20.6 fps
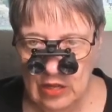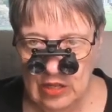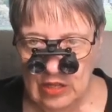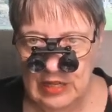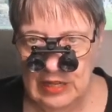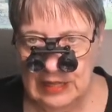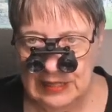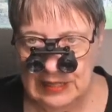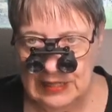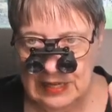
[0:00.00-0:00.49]

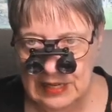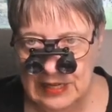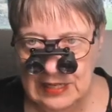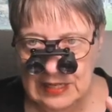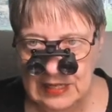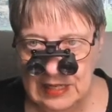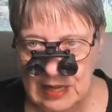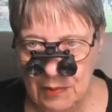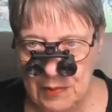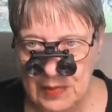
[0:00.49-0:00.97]
you did
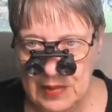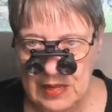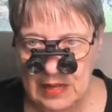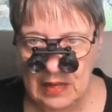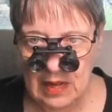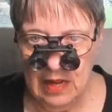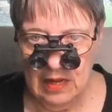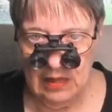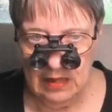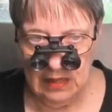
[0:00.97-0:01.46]
something
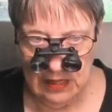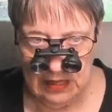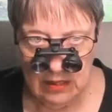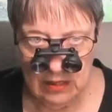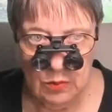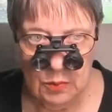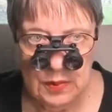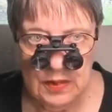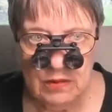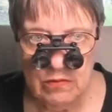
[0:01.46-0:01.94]
a
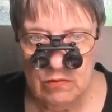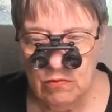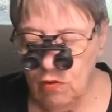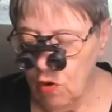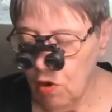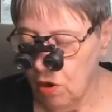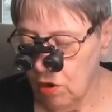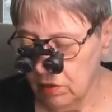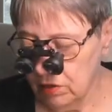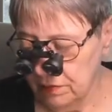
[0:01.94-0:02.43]
little bit
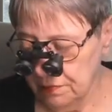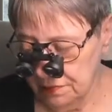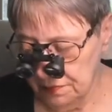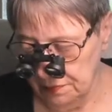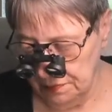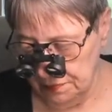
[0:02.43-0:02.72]
wrong?